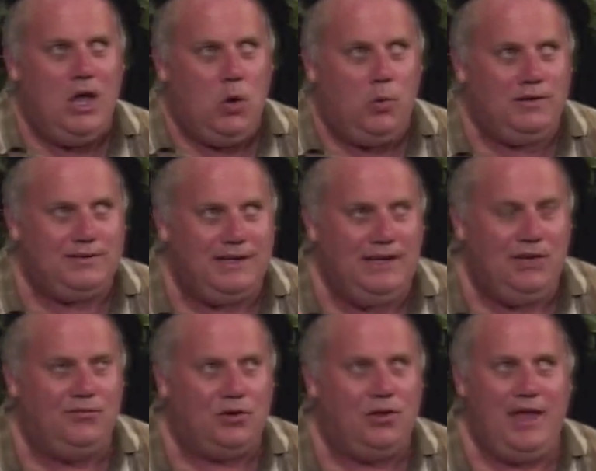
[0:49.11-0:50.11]
was
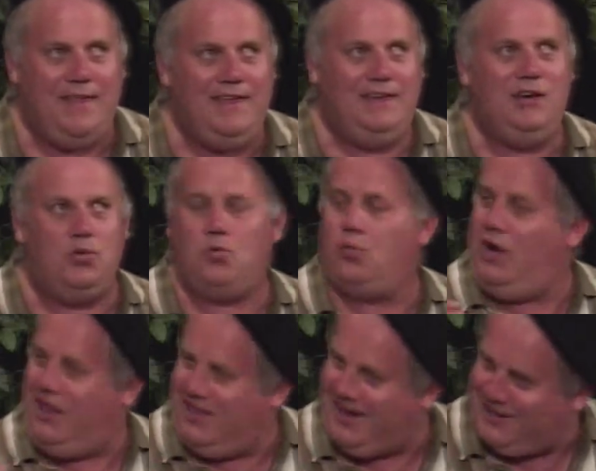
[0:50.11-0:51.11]
evil, and they didn't
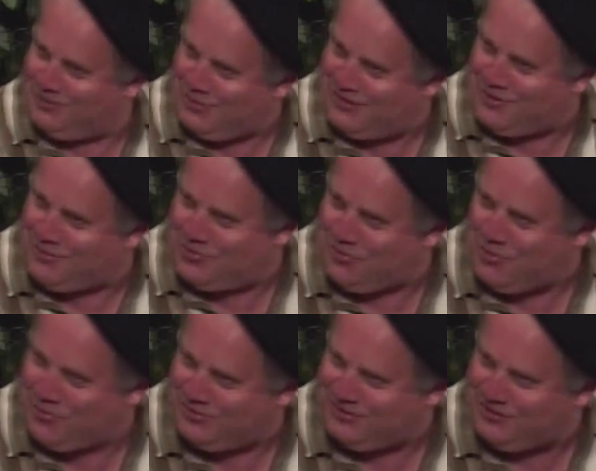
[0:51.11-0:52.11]
realize what they were
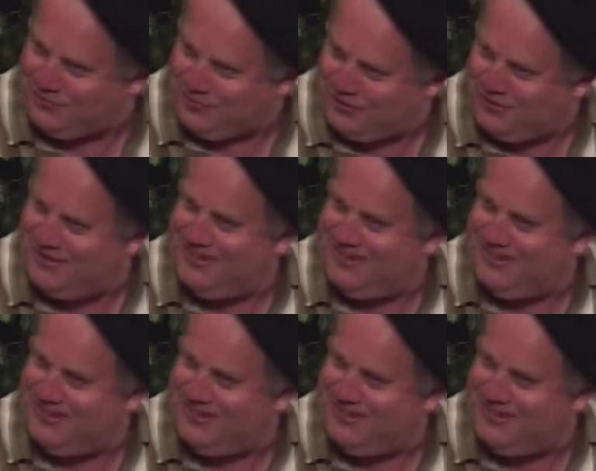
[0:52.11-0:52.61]
doing was evil.